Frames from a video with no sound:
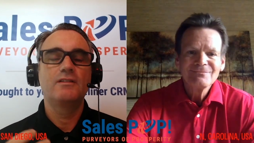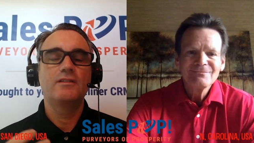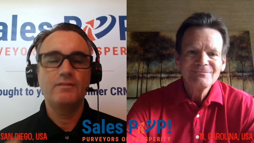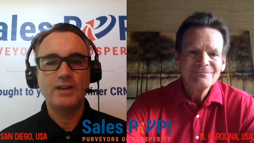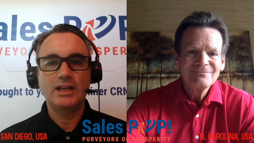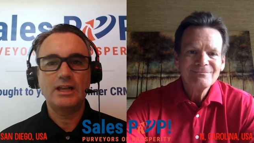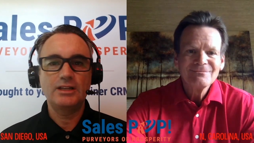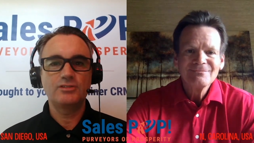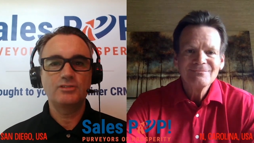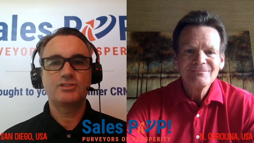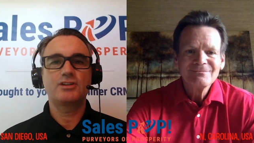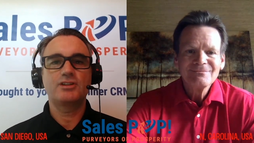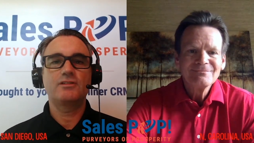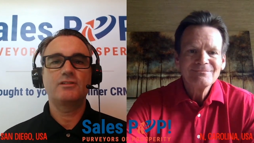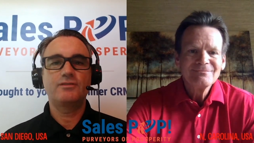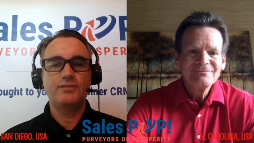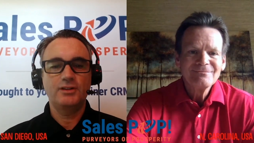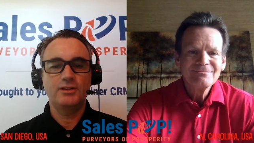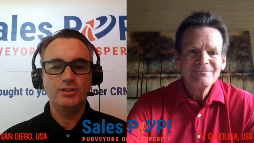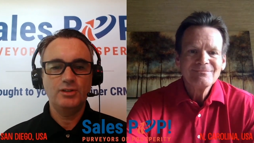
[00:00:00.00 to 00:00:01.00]
Speaker 1: values are
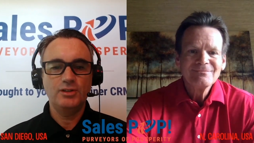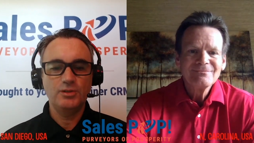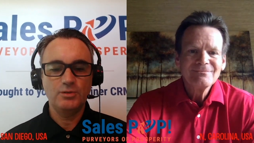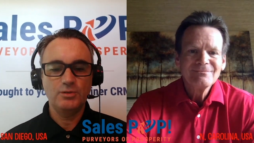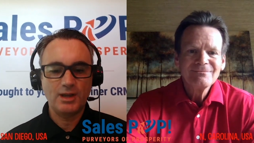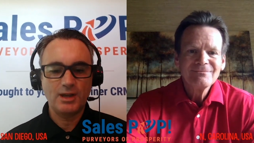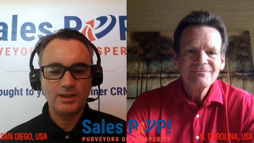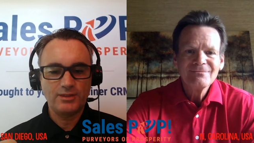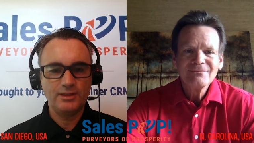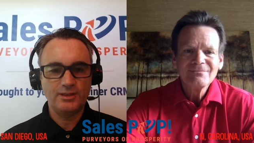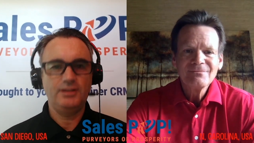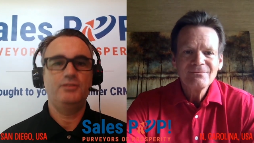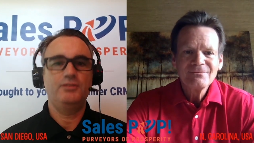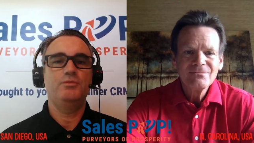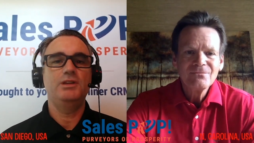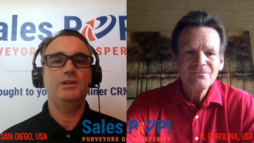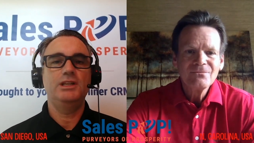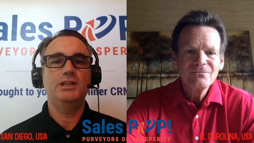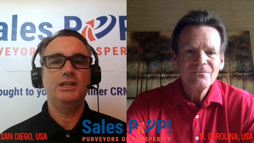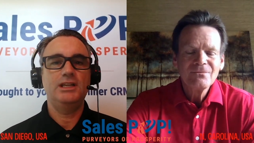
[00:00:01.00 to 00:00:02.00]
for you, I think
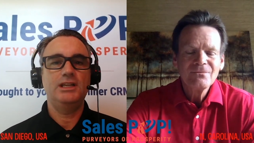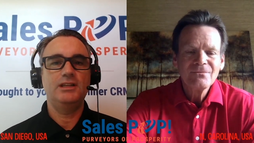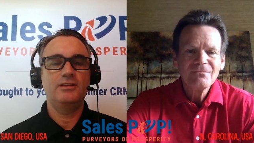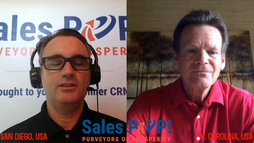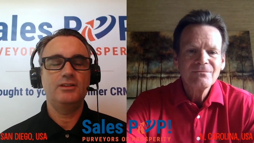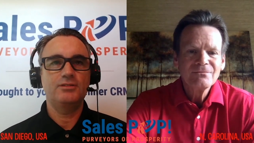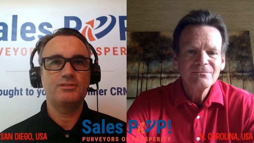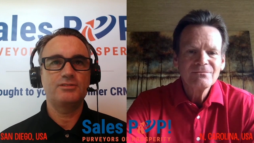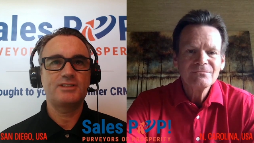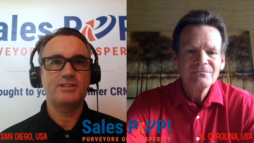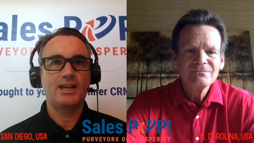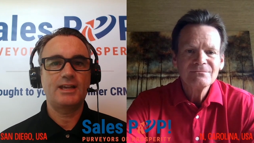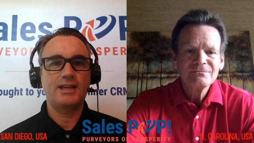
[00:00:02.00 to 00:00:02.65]
we need those